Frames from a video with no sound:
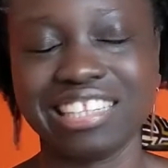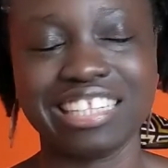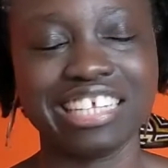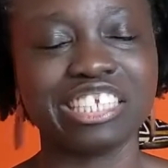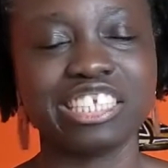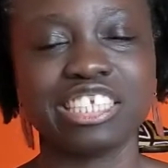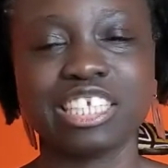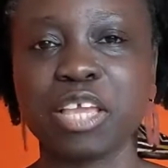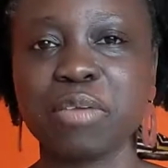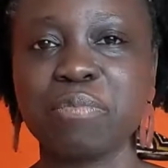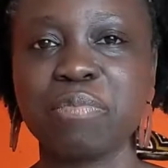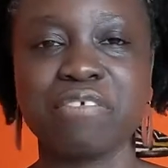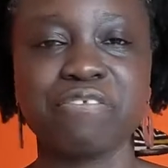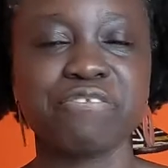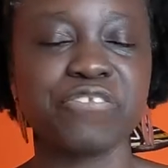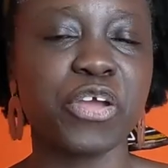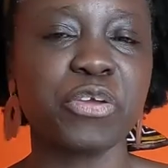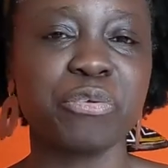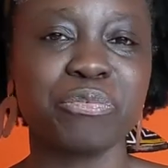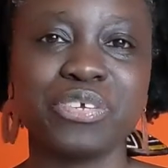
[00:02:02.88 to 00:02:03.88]
Because it could be
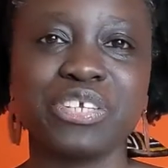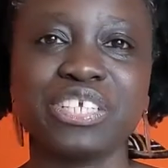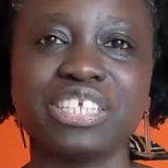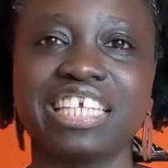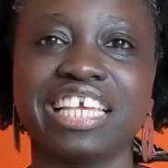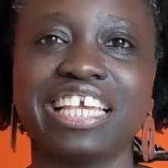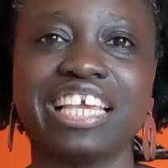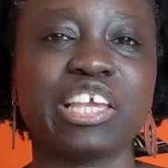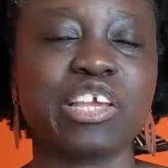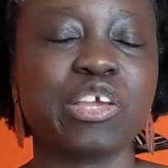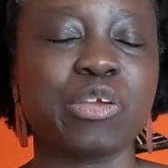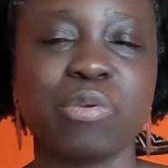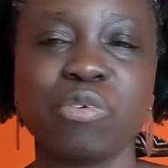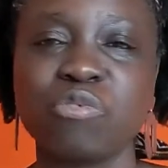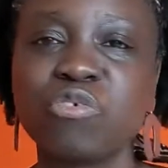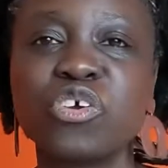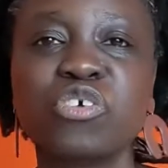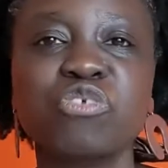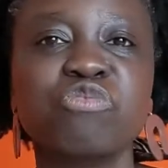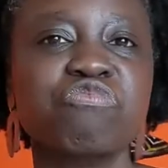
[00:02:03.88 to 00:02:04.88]
folk music, it could be
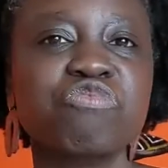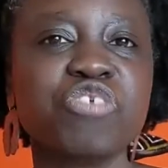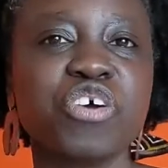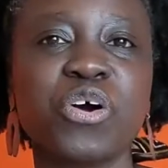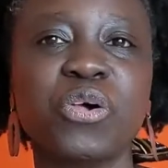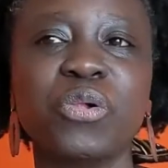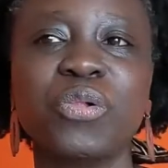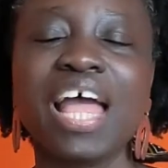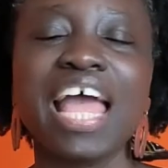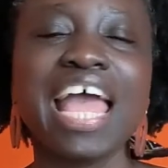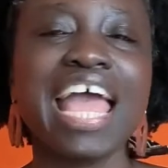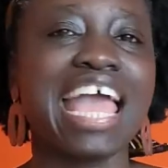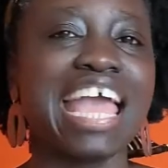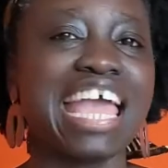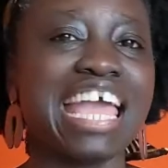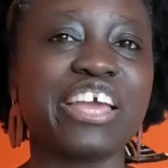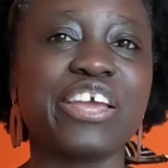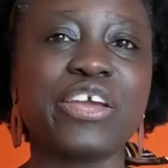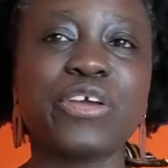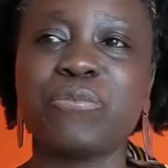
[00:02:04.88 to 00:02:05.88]
rock and roll,
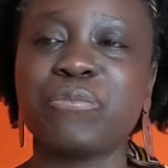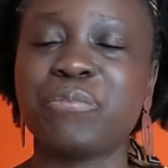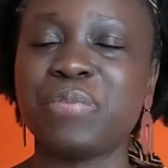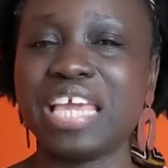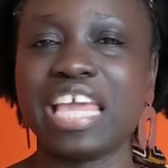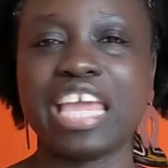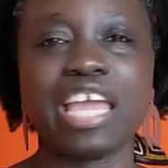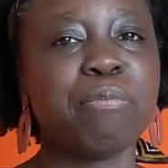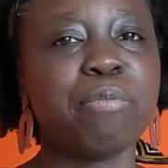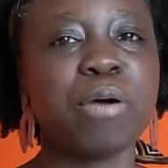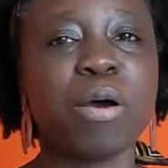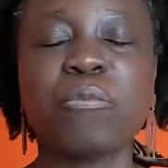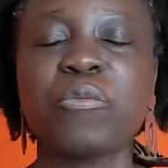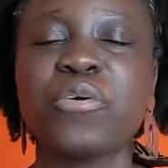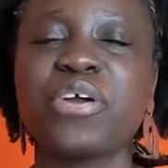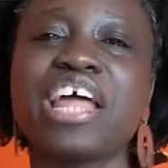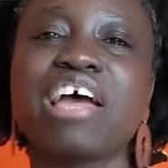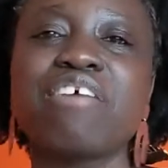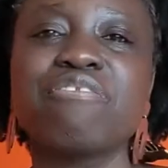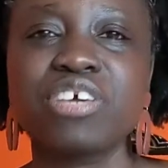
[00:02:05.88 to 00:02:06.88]
it could be hip hop,
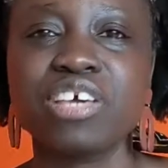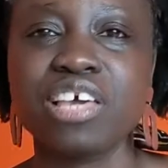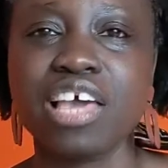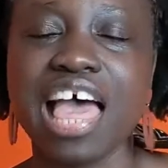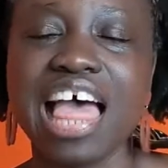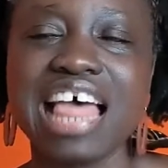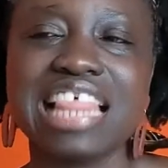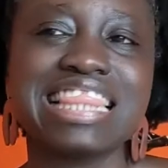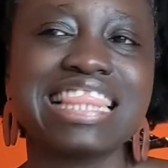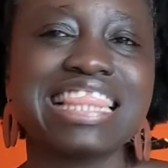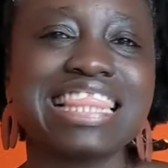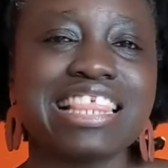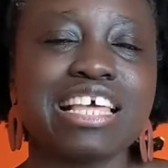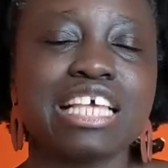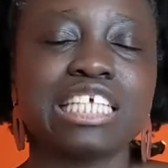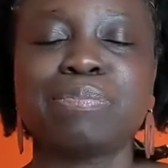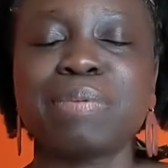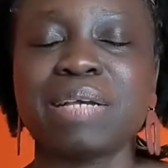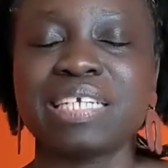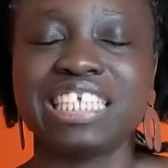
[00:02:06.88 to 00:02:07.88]
whatever,
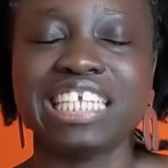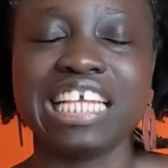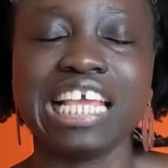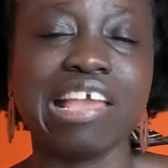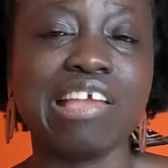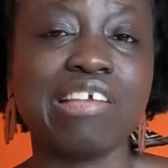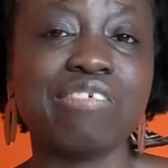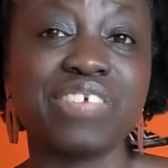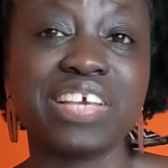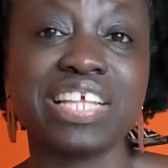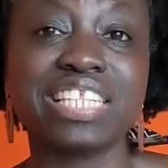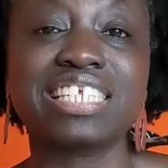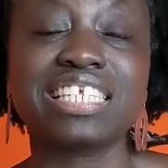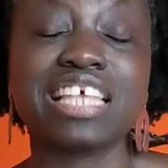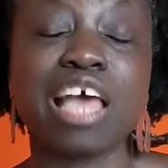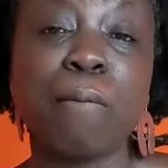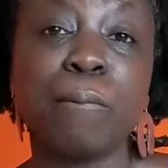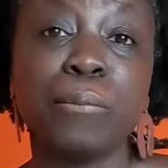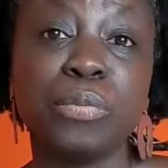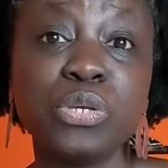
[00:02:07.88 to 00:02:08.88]
especially if it's
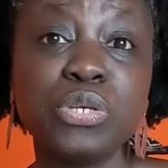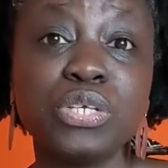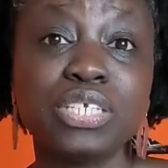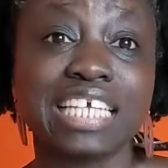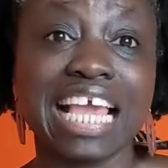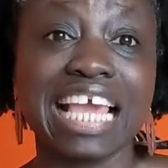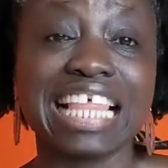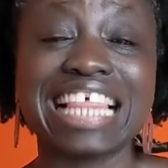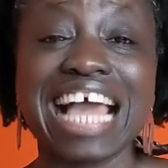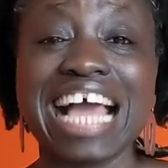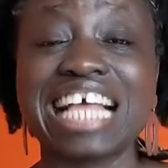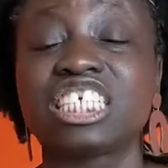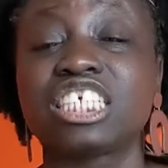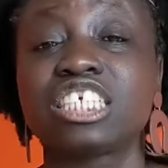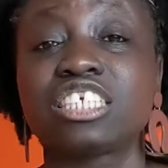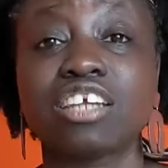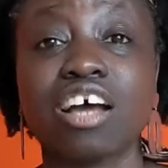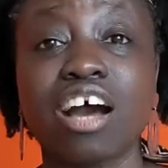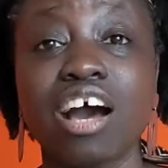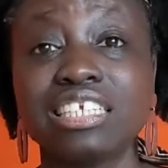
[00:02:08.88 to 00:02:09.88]
music that
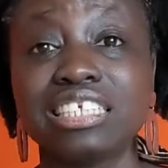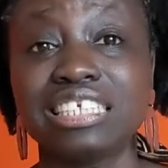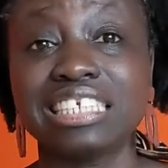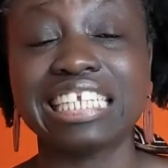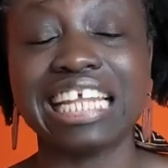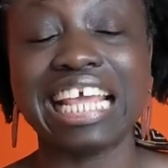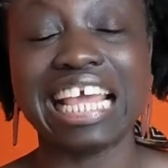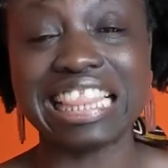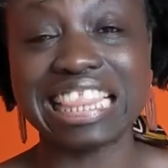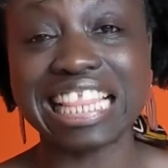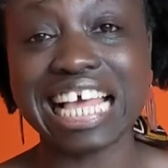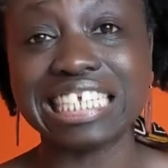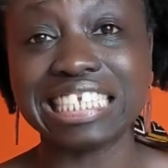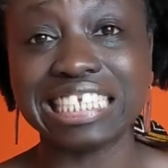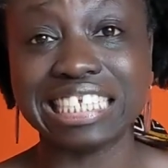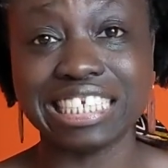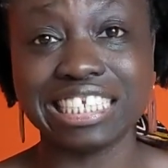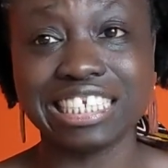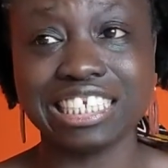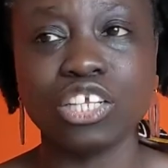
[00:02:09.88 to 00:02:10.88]
started in that
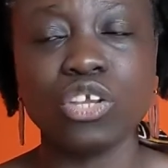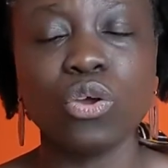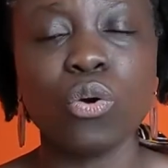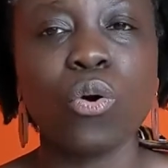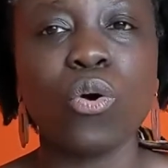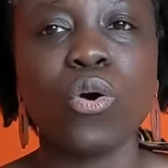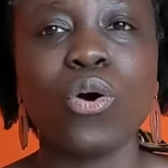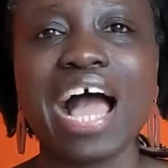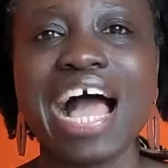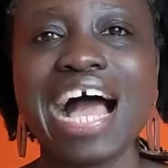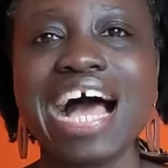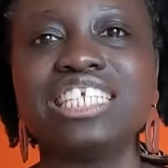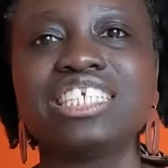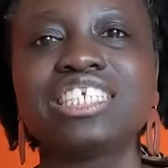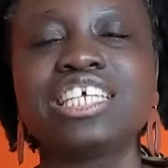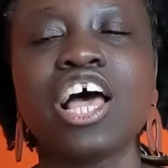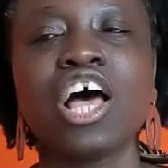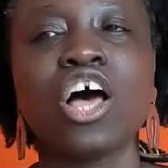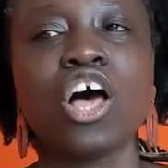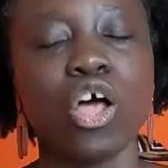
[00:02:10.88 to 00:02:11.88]
city or
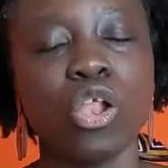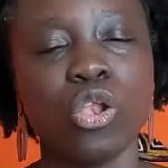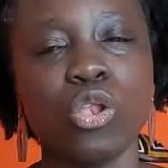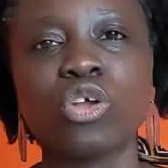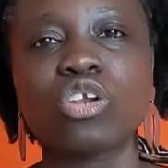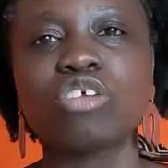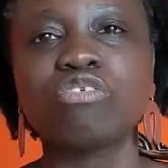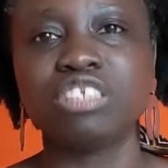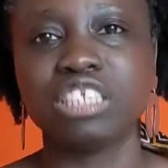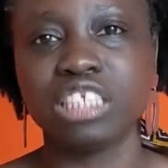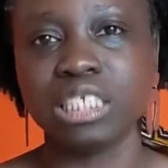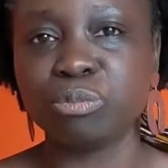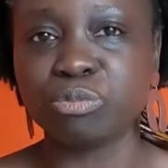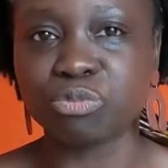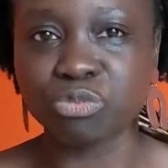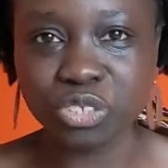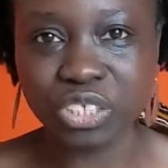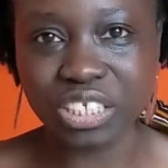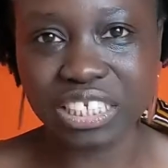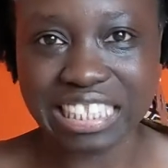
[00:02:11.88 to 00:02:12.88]
has a lot of deep
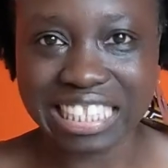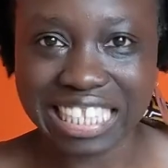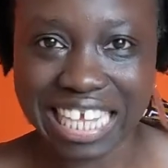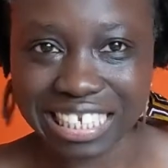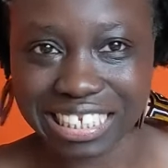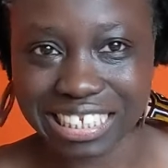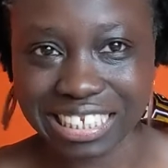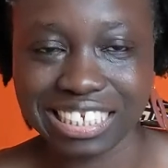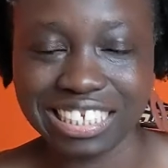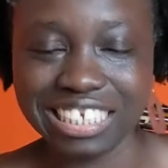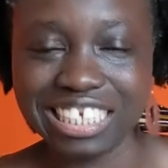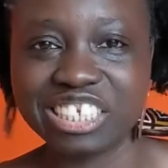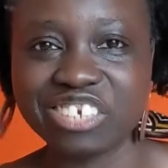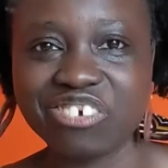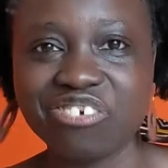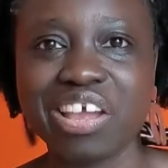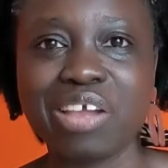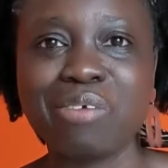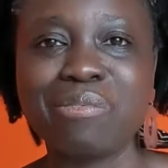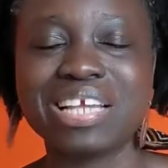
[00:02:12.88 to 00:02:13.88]
roots in that city. It's
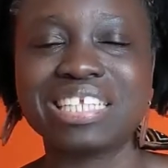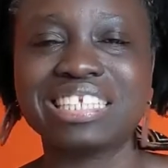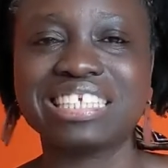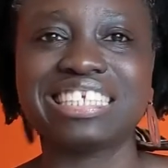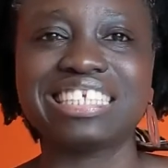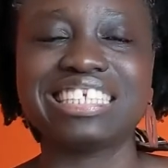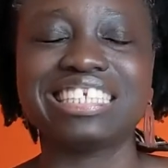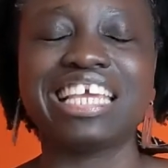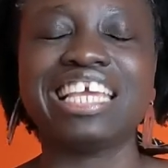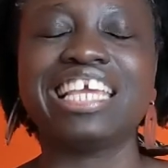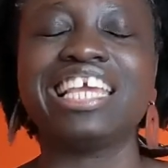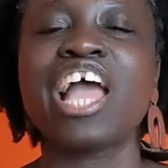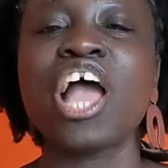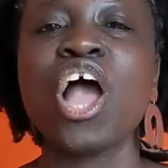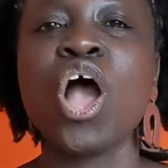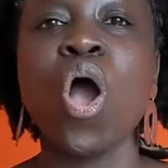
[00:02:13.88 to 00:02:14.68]
a great way to see